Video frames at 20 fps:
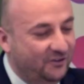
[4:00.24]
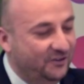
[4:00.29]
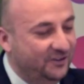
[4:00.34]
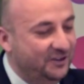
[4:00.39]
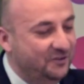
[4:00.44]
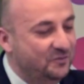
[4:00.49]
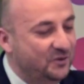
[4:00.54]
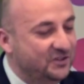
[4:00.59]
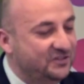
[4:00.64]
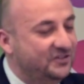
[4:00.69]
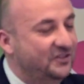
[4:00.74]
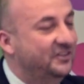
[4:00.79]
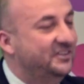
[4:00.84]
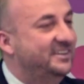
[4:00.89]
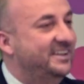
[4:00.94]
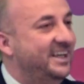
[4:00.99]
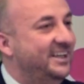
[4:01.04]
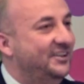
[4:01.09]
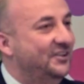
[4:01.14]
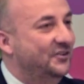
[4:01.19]
thought it was
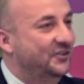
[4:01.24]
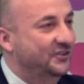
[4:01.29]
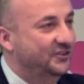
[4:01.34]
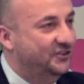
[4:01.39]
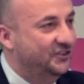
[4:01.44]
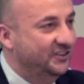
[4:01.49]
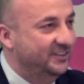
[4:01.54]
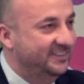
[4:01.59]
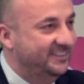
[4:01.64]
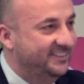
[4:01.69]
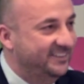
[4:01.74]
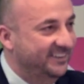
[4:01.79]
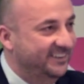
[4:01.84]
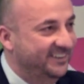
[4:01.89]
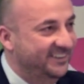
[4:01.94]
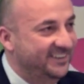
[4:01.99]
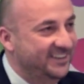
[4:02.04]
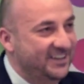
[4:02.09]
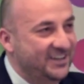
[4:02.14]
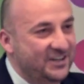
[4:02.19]
not that urgent
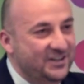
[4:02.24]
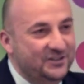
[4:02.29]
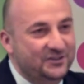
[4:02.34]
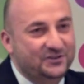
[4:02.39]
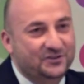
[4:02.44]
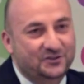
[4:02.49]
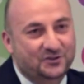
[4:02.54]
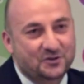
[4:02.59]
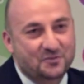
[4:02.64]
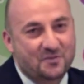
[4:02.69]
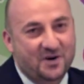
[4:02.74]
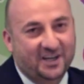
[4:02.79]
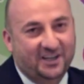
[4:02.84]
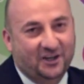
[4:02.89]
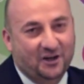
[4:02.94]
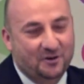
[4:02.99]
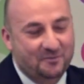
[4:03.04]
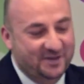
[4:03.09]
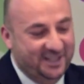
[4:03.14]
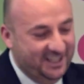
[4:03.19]
to do my
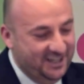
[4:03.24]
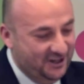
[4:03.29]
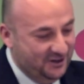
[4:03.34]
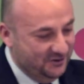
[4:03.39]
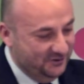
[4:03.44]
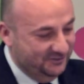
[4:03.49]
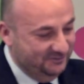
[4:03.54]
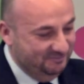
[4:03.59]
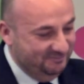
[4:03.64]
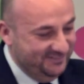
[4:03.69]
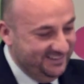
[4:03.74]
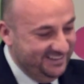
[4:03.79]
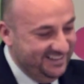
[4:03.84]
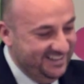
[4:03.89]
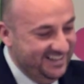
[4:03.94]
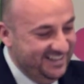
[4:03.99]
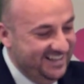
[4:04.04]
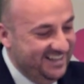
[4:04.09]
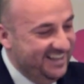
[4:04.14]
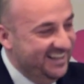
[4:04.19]
coming out.
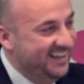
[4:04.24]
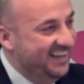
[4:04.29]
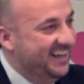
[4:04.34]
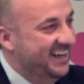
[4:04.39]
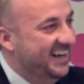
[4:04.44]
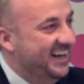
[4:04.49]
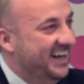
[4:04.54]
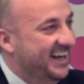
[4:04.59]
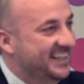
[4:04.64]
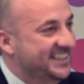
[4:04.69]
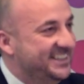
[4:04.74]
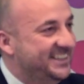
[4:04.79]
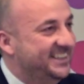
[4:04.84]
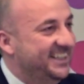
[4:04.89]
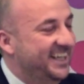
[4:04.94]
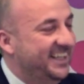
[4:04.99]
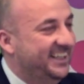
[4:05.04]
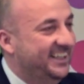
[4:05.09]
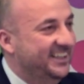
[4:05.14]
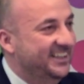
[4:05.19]
And
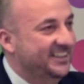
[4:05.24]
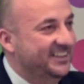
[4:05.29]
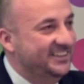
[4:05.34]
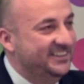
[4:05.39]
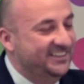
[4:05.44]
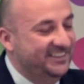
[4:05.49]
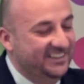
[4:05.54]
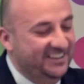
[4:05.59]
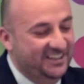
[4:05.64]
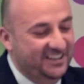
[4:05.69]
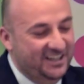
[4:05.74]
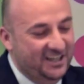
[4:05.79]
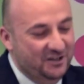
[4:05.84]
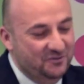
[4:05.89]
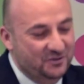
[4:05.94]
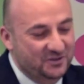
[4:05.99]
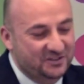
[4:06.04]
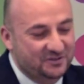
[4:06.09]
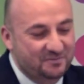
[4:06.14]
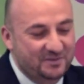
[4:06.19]
second, I
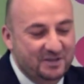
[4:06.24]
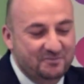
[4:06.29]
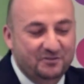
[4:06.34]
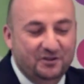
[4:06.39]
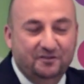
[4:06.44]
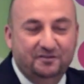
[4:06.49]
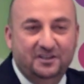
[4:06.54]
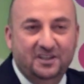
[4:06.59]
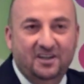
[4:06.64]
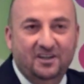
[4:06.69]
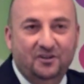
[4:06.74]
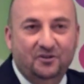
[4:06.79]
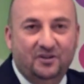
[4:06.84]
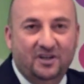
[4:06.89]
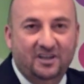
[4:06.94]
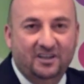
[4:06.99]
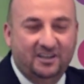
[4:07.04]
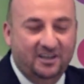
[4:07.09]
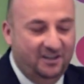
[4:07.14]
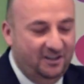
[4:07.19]
was a member of the
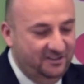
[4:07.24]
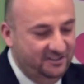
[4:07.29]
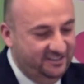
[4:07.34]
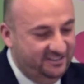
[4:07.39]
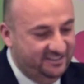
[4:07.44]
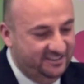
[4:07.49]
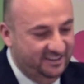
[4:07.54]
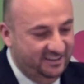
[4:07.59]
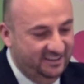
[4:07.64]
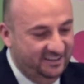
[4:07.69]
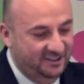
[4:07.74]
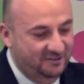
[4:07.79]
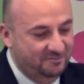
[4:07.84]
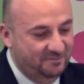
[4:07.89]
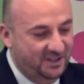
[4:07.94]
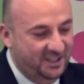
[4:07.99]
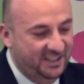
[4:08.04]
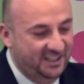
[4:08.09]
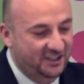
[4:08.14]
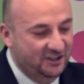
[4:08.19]
local council in
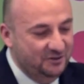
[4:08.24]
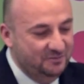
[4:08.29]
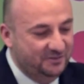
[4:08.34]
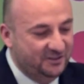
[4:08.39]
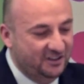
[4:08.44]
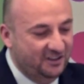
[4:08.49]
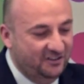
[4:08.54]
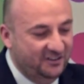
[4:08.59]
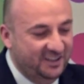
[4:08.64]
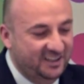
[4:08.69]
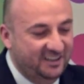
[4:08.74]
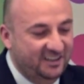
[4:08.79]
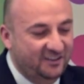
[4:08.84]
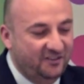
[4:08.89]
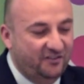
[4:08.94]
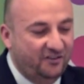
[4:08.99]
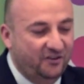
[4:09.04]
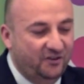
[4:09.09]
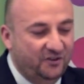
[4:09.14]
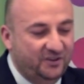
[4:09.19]
my hometown, and I
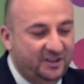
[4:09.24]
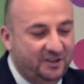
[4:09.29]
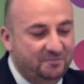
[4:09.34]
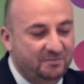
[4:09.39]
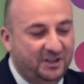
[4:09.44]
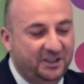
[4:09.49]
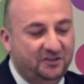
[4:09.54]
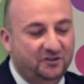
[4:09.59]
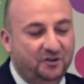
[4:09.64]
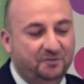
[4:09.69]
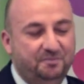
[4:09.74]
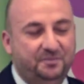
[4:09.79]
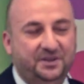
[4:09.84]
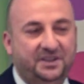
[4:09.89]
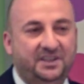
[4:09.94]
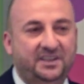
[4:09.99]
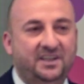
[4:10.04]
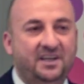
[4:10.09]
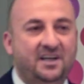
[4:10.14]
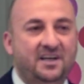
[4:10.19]
thought it might not
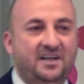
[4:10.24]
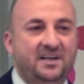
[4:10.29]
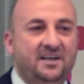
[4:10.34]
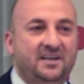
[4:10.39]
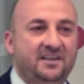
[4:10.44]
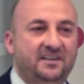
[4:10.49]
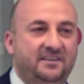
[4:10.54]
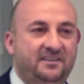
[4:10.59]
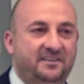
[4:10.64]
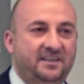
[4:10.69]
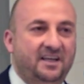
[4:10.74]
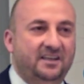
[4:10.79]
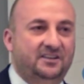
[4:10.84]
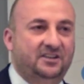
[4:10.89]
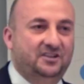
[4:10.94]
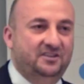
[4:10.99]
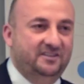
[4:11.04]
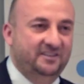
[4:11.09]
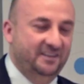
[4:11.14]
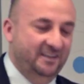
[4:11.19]
be
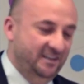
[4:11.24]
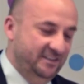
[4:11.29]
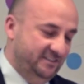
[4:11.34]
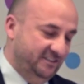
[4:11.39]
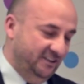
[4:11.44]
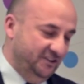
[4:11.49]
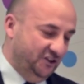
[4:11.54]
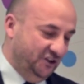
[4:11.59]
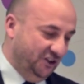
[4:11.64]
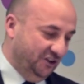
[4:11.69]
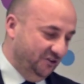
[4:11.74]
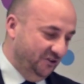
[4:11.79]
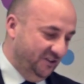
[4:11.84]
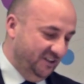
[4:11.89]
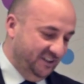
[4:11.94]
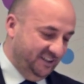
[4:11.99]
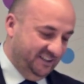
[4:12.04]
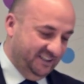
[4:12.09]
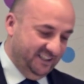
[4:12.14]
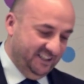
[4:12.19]
that such a good
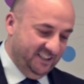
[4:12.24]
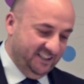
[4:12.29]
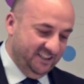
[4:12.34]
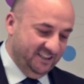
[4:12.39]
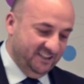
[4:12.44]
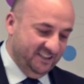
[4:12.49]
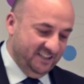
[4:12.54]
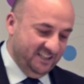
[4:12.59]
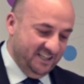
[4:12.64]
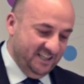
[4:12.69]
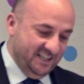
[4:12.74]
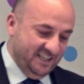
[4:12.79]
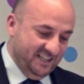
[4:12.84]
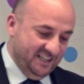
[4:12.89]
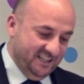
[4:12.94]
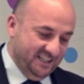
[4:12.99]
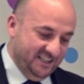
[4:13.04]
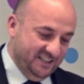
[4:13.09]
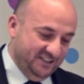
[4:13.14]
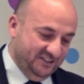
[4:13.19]
idea
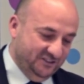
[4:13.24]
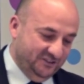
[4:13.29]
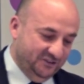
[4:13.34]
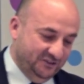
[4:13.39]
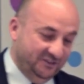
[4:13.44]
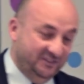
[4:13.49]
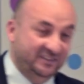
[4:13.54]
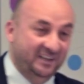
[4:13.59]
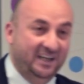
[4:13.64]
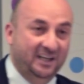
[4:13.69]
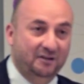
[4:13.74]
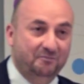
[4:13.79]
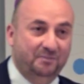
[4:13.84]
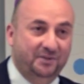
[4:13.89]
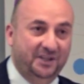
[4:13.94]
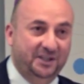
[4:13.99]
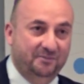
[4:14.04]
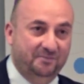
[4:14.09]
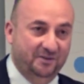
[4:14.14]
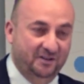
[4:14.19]
to tell
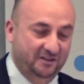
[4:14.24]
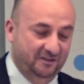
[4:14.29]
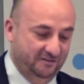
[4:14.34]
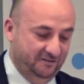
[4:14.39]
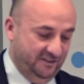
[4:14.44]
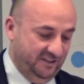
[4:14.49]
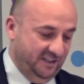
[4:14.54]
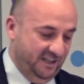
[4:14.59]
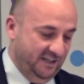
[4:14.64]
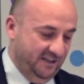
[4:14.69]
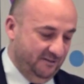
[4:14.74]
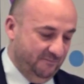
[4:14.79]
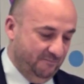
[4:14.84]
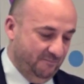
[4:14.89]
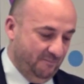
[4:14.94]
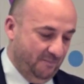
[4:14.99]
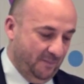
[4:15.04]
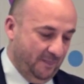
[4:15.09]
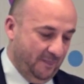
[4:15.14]
people over there.